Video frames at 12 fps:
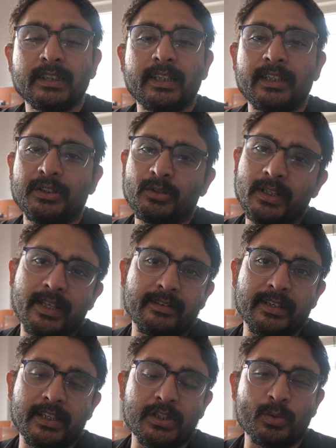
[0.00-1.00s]
in
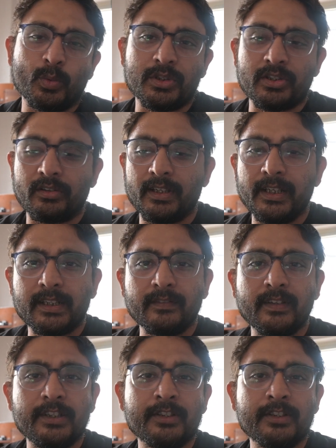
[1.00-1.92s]
today's age, which are relatively